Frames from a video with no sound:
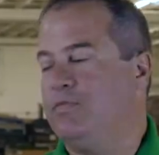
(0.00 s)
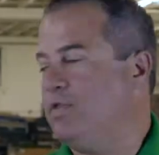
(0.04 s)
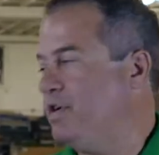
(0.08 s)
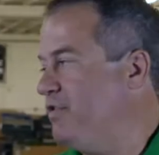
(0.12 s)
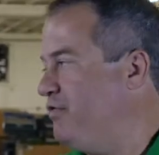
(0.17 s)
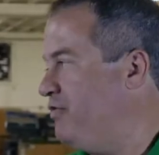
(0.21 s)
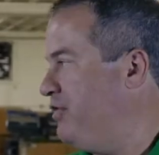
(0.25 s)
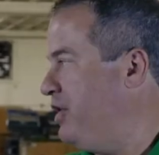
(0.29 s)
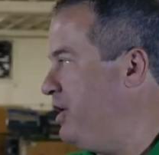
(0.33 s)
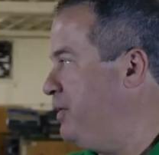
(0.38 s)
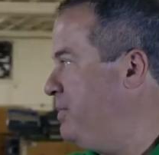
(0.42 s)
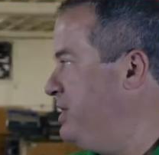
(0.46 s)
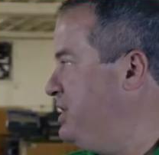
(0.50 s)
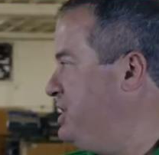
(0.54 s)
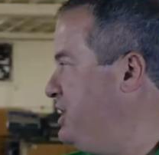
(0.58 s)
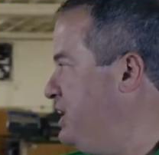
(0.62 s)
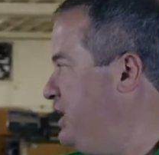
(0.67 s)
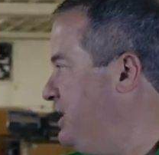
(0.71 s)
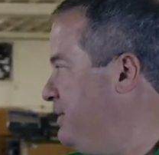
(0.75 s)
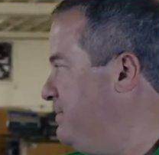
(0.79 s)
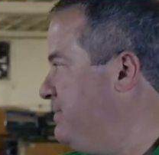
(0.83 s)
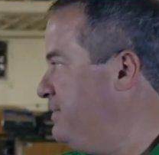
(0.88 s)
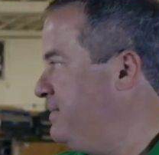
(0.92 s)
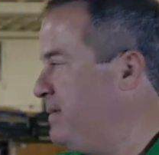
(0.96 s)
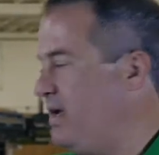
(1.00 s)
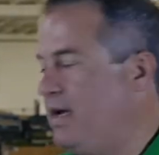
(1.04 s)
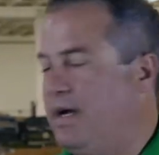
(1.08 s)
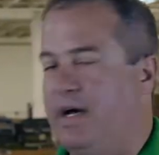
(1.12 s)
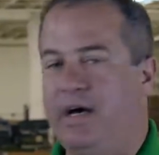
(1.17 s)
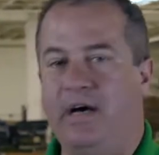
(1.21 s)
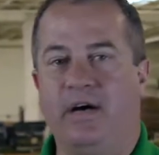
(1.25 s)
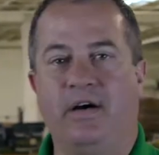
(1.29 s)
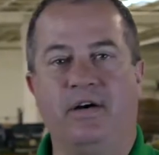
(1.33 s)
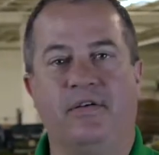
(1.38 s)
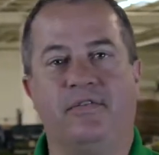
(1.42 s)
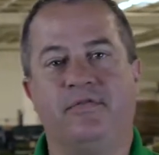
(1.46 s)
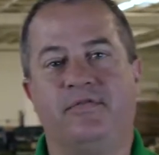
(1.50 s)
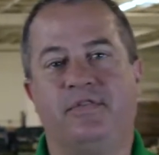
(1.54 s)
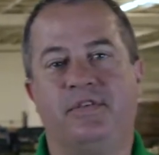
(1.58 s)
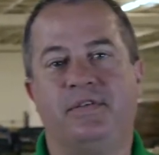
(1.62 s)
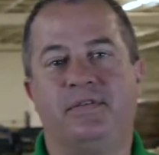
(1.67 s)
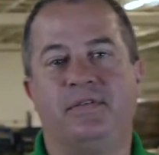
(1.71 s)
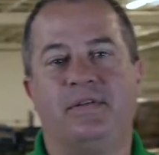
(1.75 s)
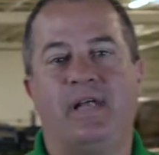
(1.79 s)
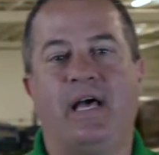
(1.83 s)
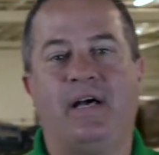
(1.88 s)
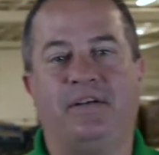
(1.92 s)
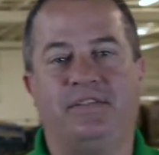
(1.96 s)
refurbishing
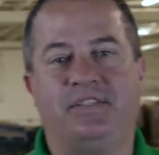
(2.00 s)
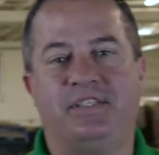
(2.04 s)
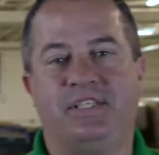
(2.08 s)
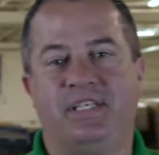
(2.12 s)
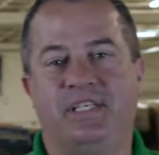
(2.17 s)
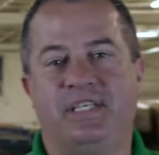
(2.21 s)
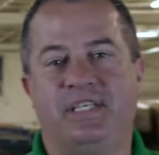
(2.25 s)
of L C